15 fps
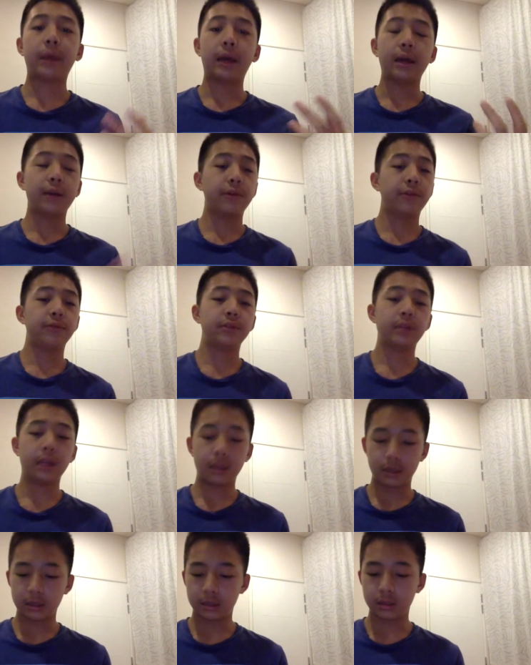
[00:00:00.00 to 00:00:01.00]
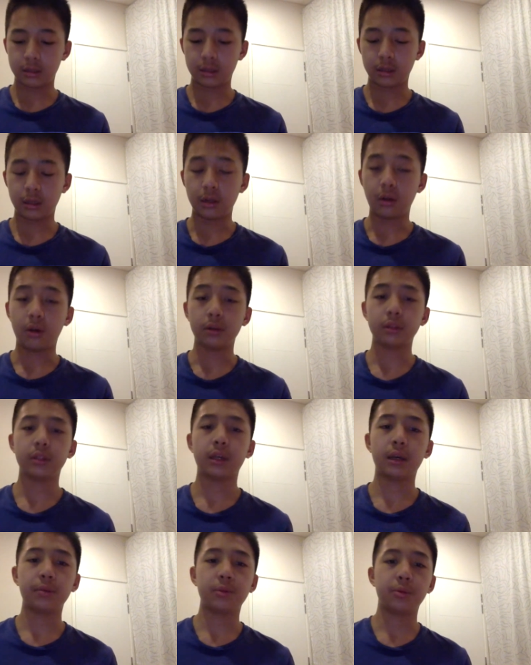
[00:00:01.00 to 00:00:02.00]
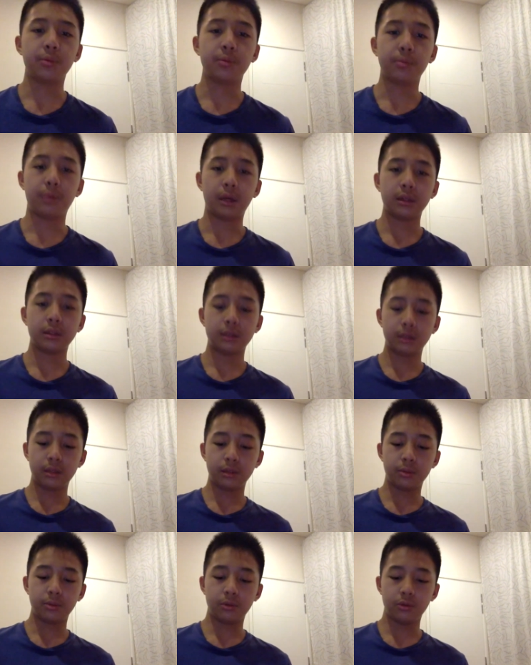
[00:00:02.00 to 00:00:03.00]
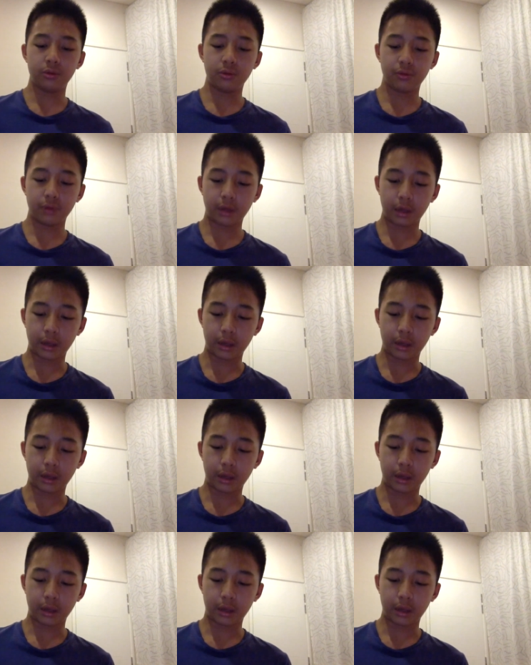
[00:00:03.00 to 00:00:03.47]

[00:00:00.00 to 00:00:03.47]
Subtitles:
I've taken a long time to master this move